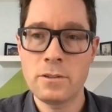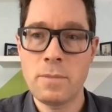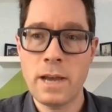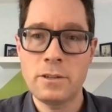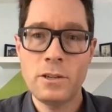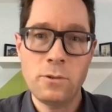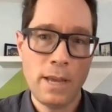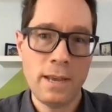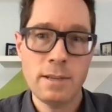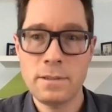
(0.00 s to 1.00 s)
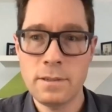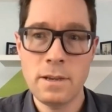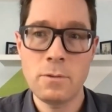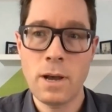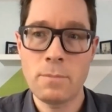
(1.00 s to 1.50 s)
So imagine you can't
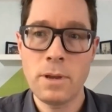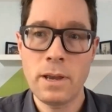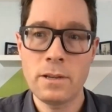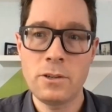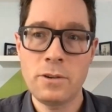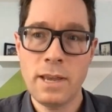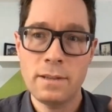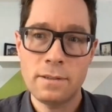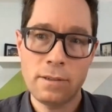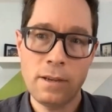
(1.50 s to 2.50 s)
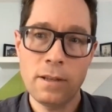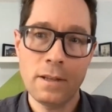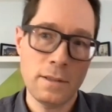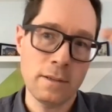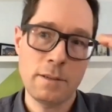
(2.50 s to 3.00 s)
see a web page, you can't see
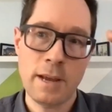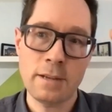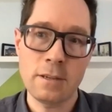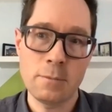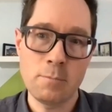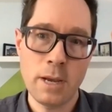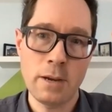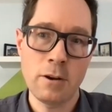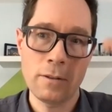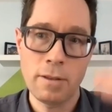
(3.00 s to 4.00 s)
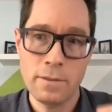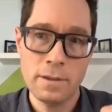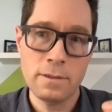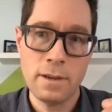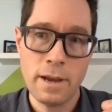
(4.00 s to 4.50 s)
that this text is bigger than
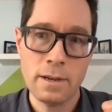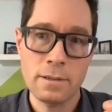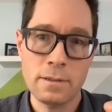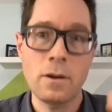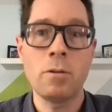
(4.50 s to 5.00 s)
this text.